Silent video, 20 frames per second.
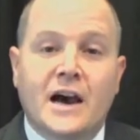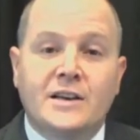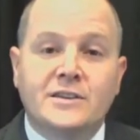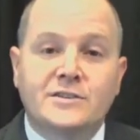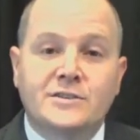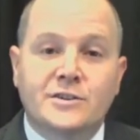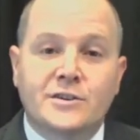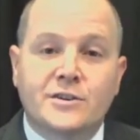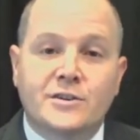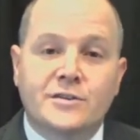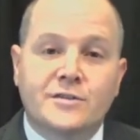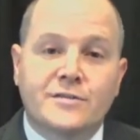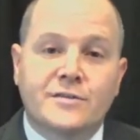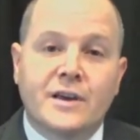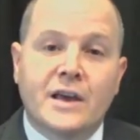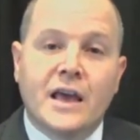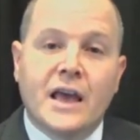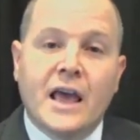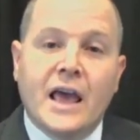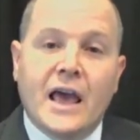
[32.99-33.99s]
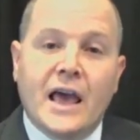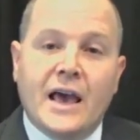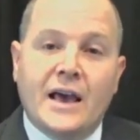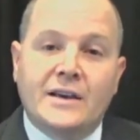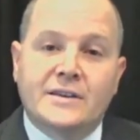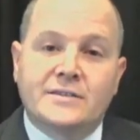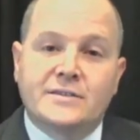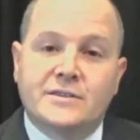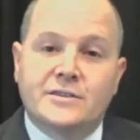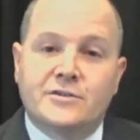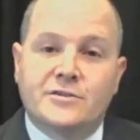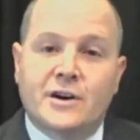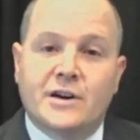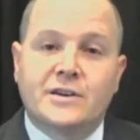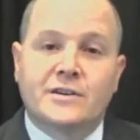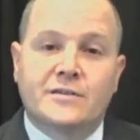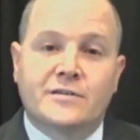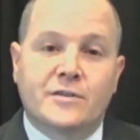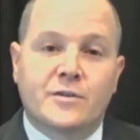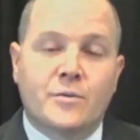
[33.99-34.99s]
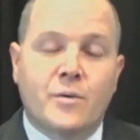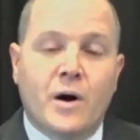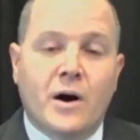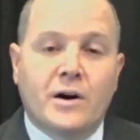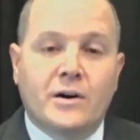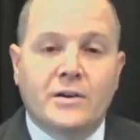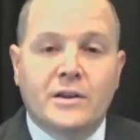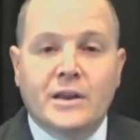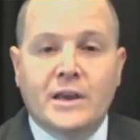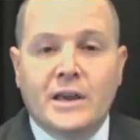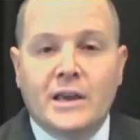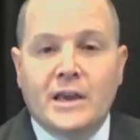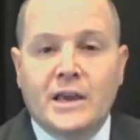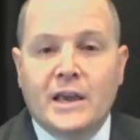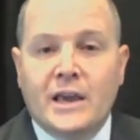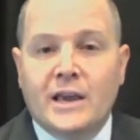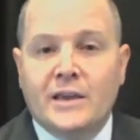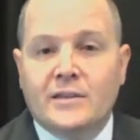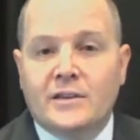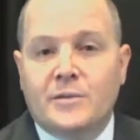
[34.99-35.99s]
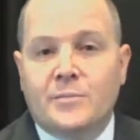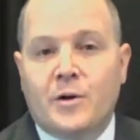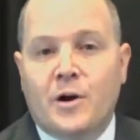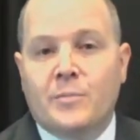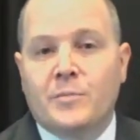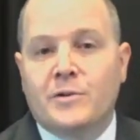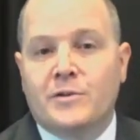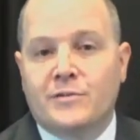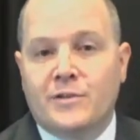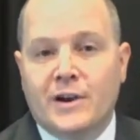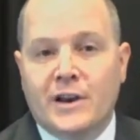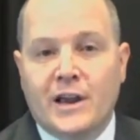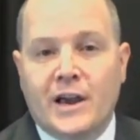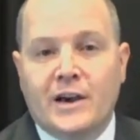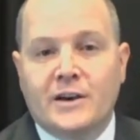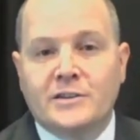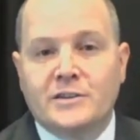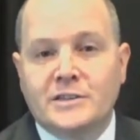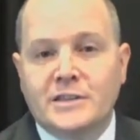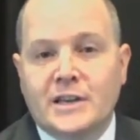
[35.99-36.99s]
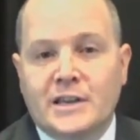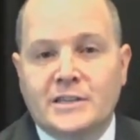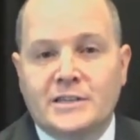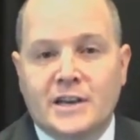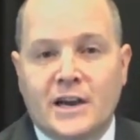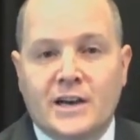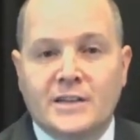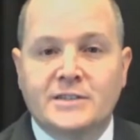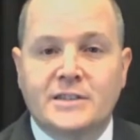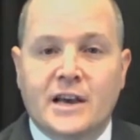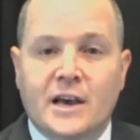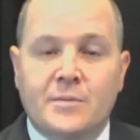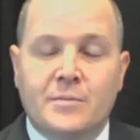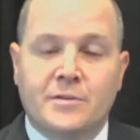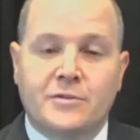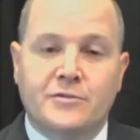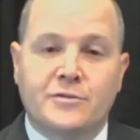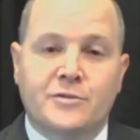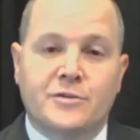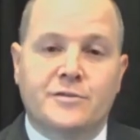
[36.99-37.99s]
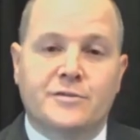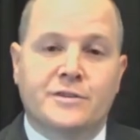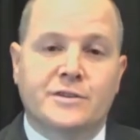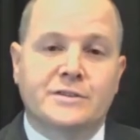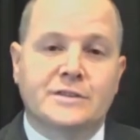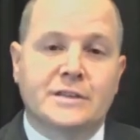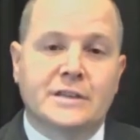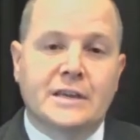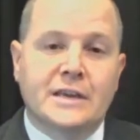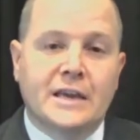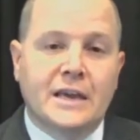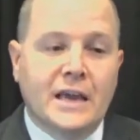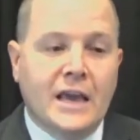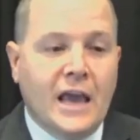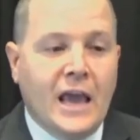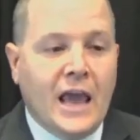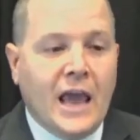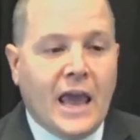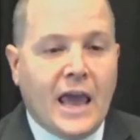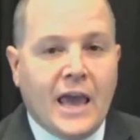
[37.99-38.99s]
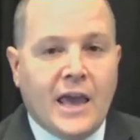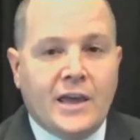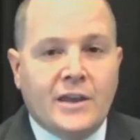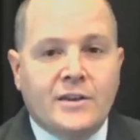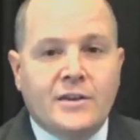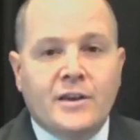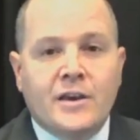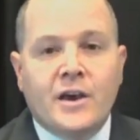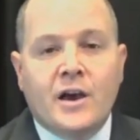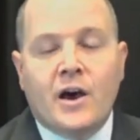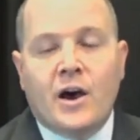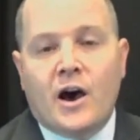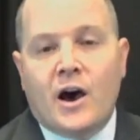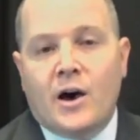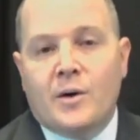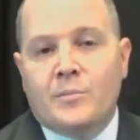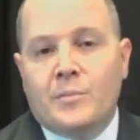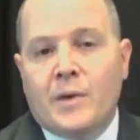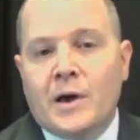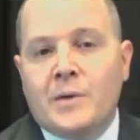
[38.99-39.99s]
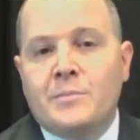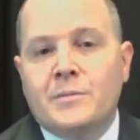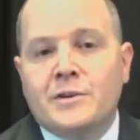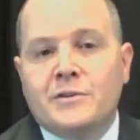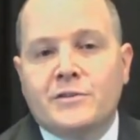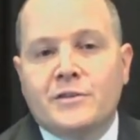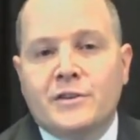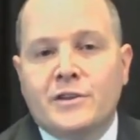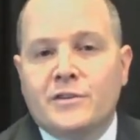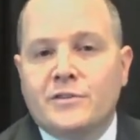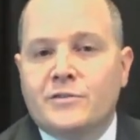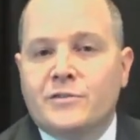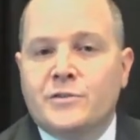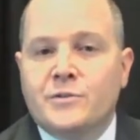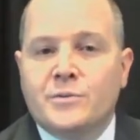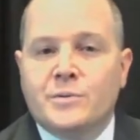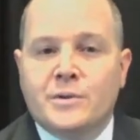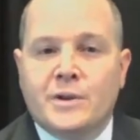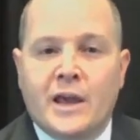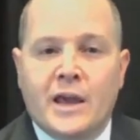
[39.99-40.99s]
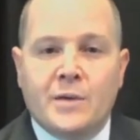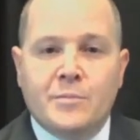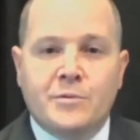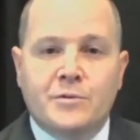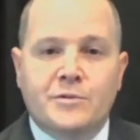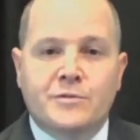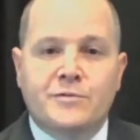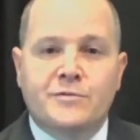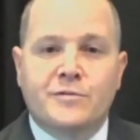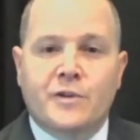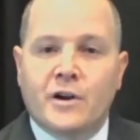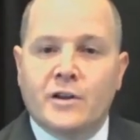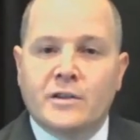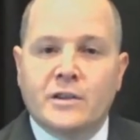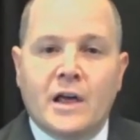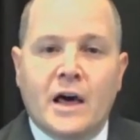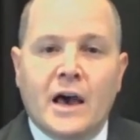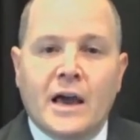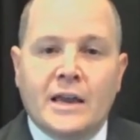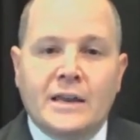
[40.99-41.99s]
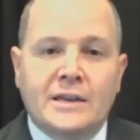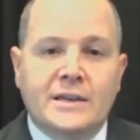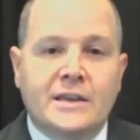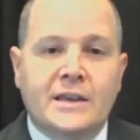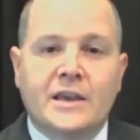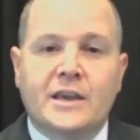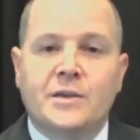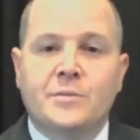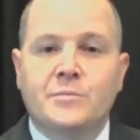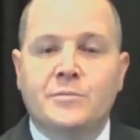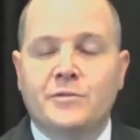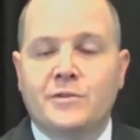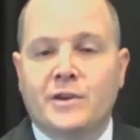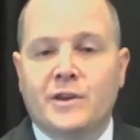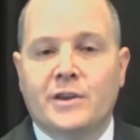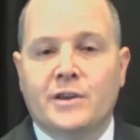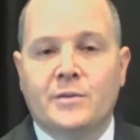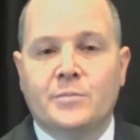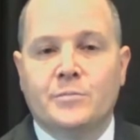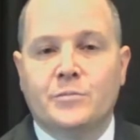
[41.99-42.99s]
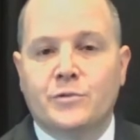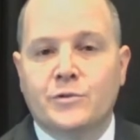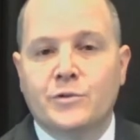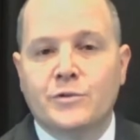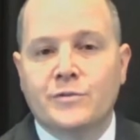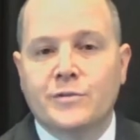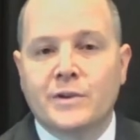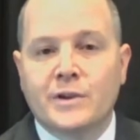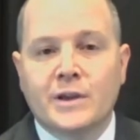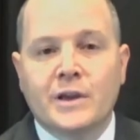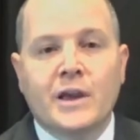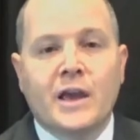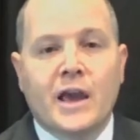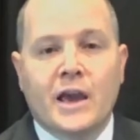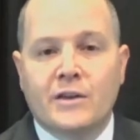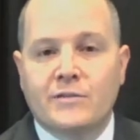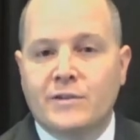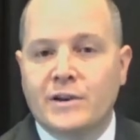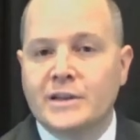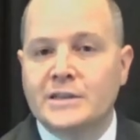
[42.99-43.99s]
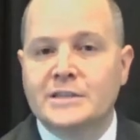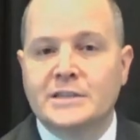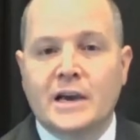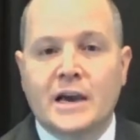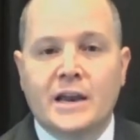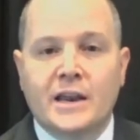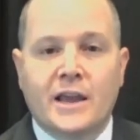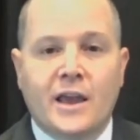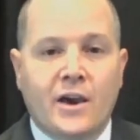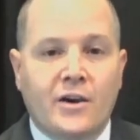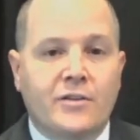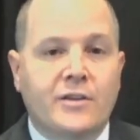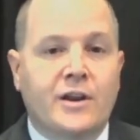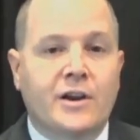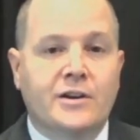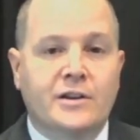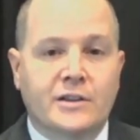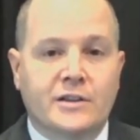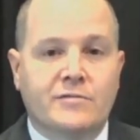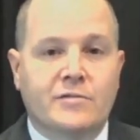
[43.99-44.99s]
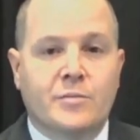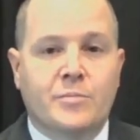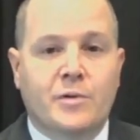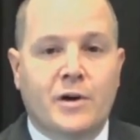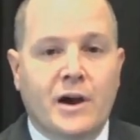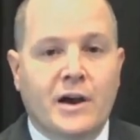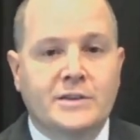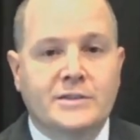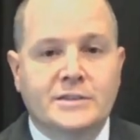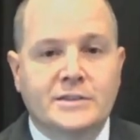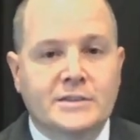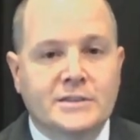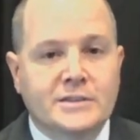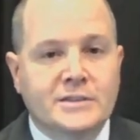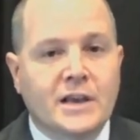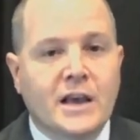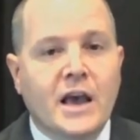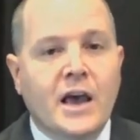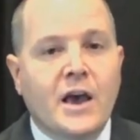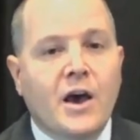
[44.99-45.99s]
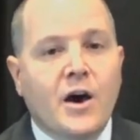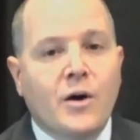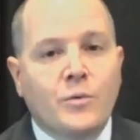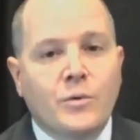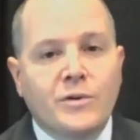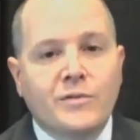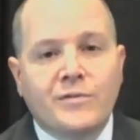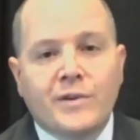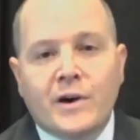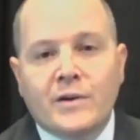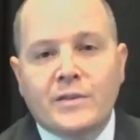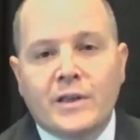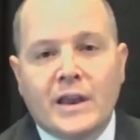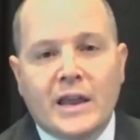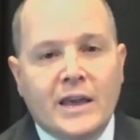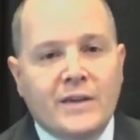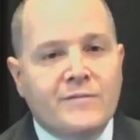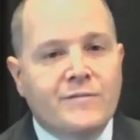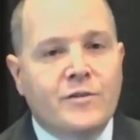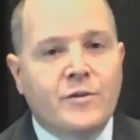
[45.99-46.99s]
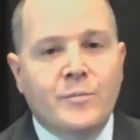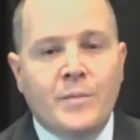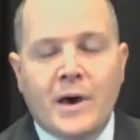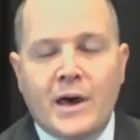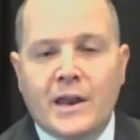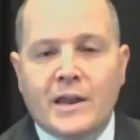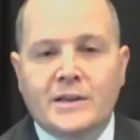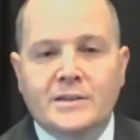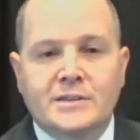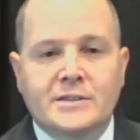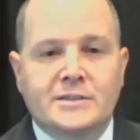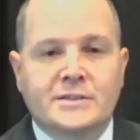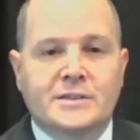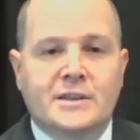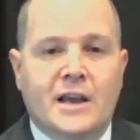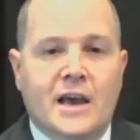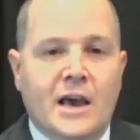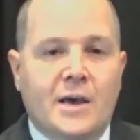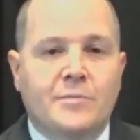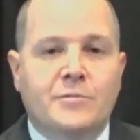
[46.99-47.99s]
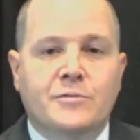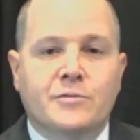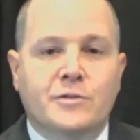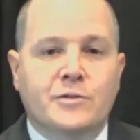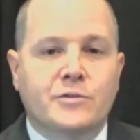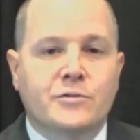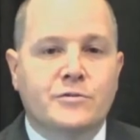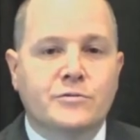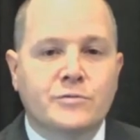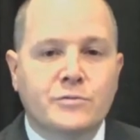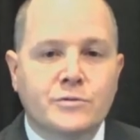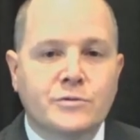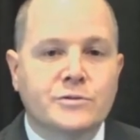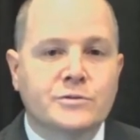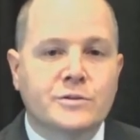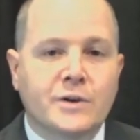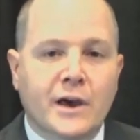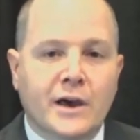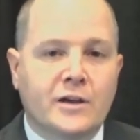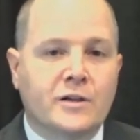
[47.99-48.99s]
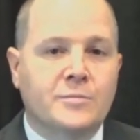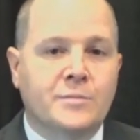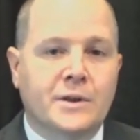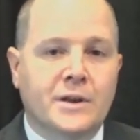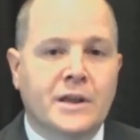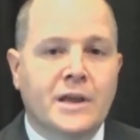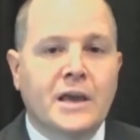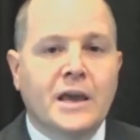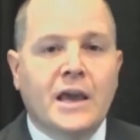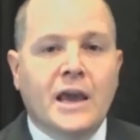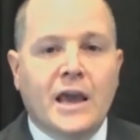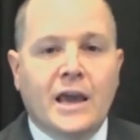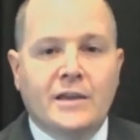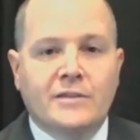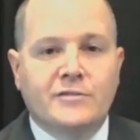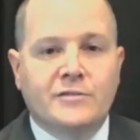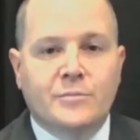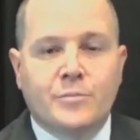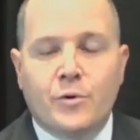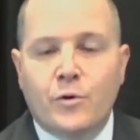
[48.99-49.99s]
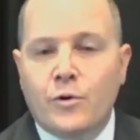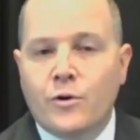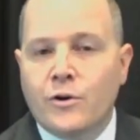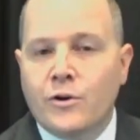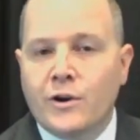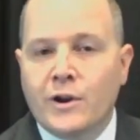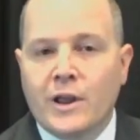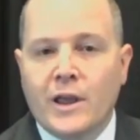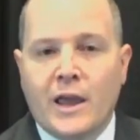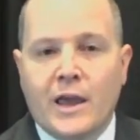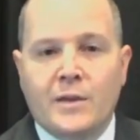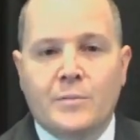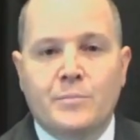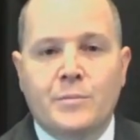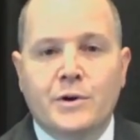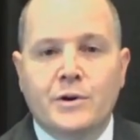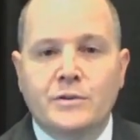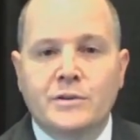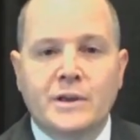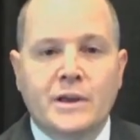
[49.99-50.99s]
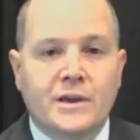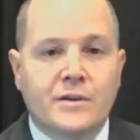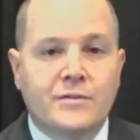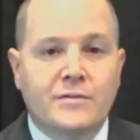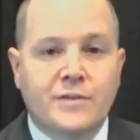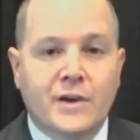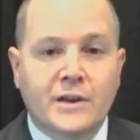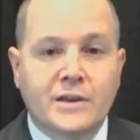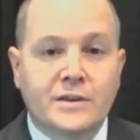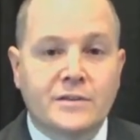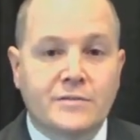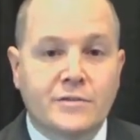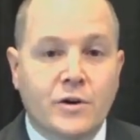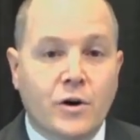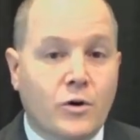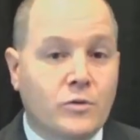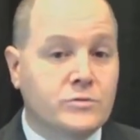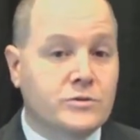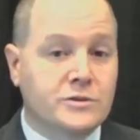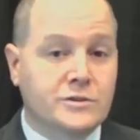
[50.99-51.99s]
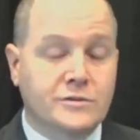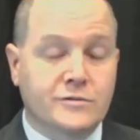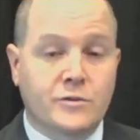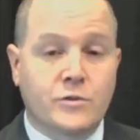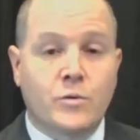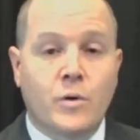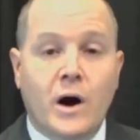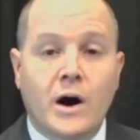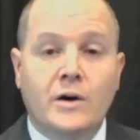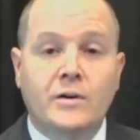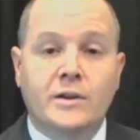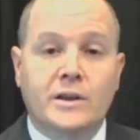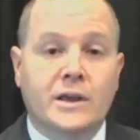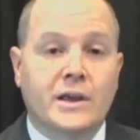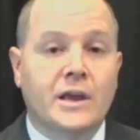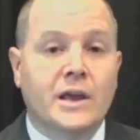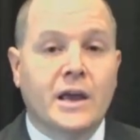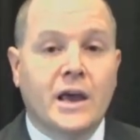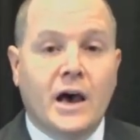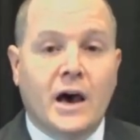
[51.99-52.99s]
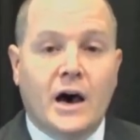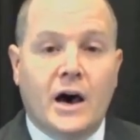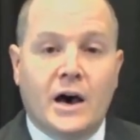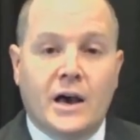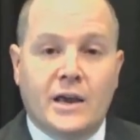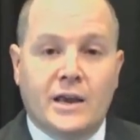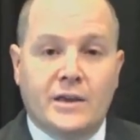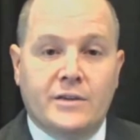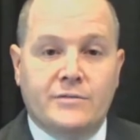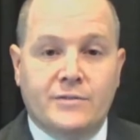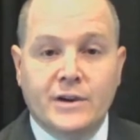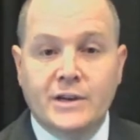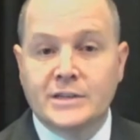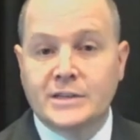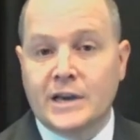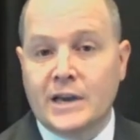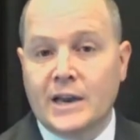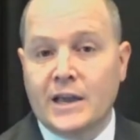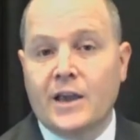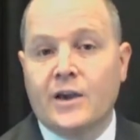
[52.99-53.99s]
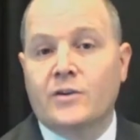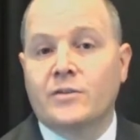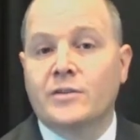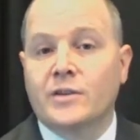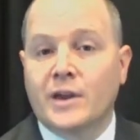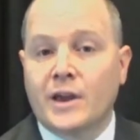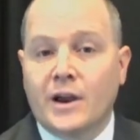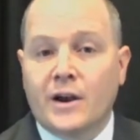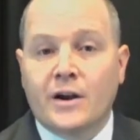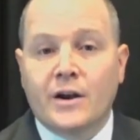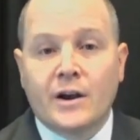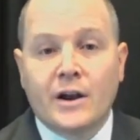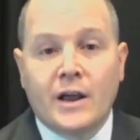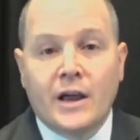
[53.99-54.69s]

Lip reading: I serve as the Director of Quality in the Department of Radiology at Johns Hopkins University, and my mission is to enable frontline teams in improving and redesigning healthcare delivery processes. We found that informatics is an absolutely crucial element in supporting and building effective cultures of quality in redesigning healthcare.